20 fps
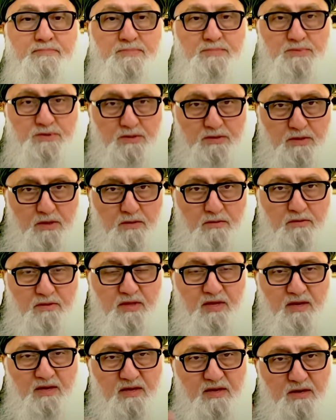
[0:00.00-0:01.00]
So don't
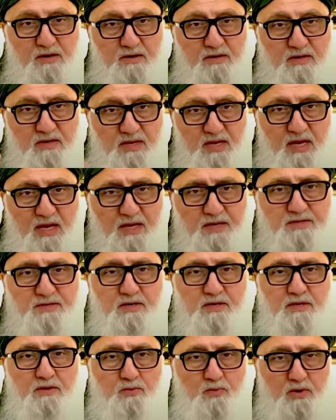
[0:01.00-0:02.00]
think your deeds
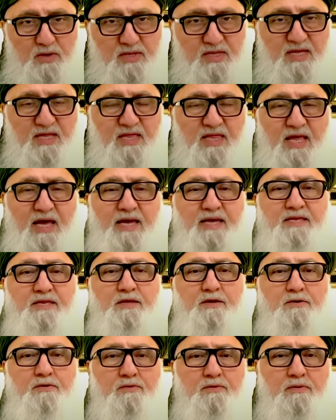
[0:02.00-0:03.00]
are the one that light
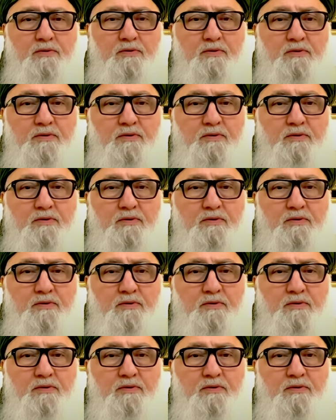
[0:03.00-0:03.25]
you,